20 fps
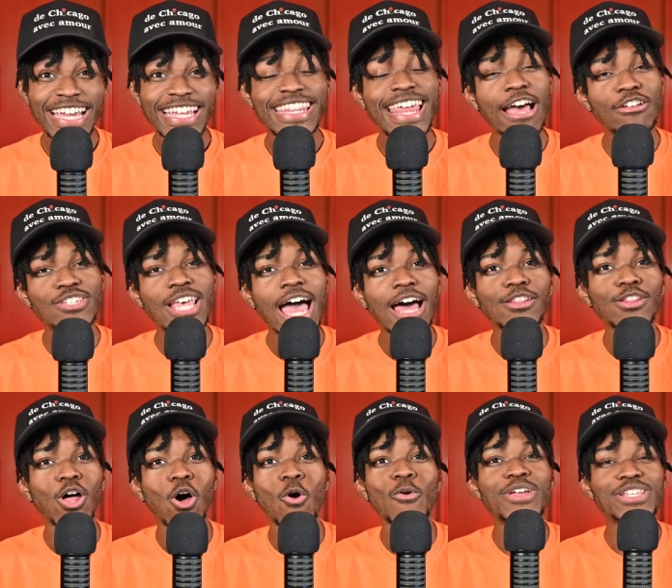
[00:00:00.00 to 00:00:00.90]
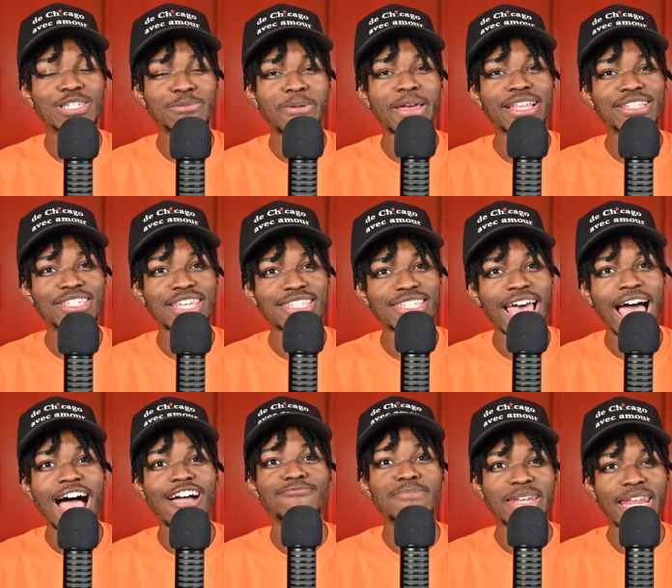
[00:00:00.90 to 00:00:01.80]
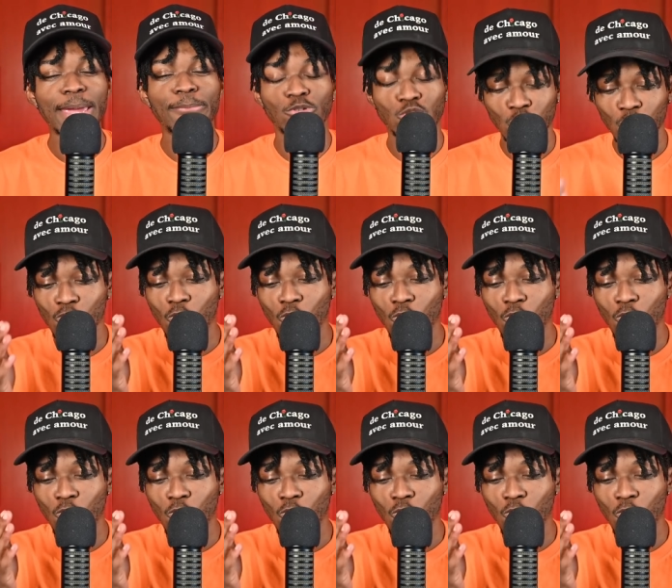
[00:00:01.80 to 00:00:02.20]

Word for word: That's how long it's been since I've been able to